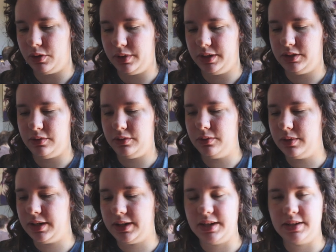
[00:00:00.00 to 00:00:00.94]
going
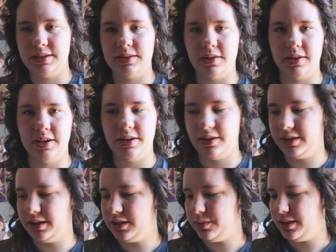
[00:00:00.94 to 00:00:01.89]
to get started
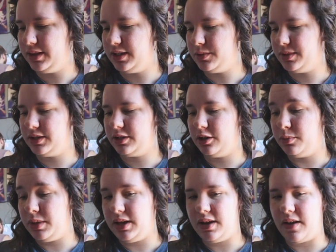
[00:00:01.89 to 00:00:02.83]
on this one. This one's going to
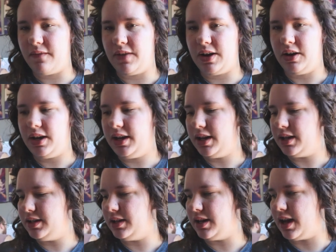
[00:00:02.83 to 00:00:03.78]
be very
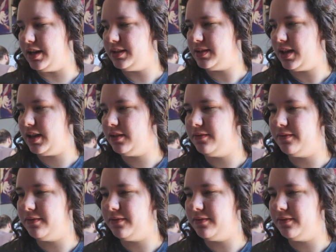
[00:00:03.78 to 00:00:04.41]
nice and